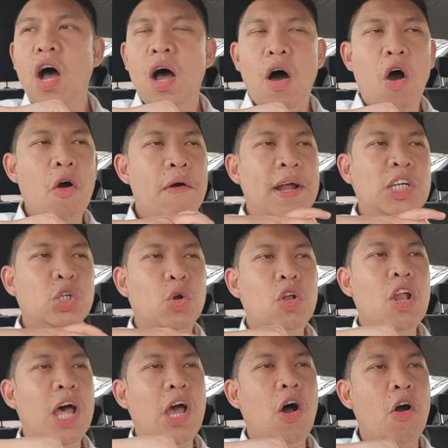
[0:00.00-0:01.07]
orange or
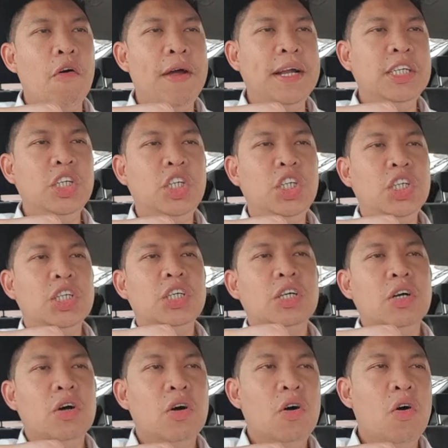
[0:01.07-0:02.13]
light orange
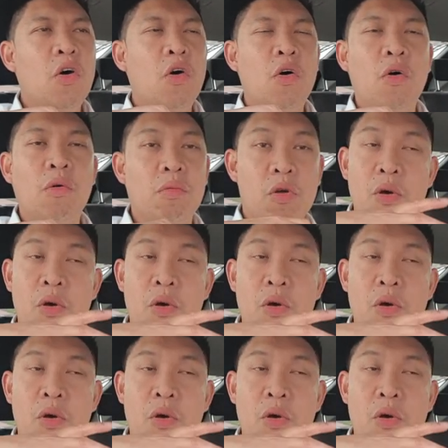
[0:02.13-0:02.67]
or